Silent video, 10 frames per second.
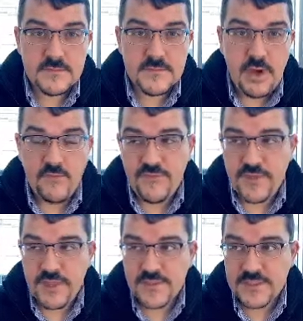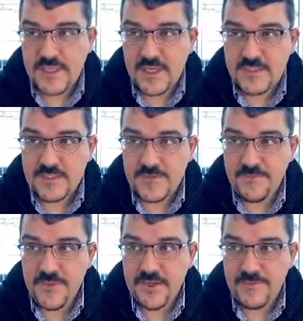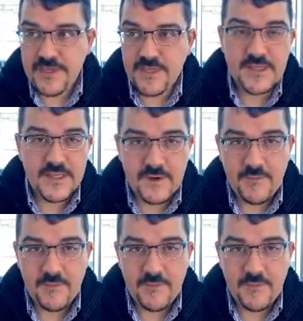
hopefully in this case, it'll be a little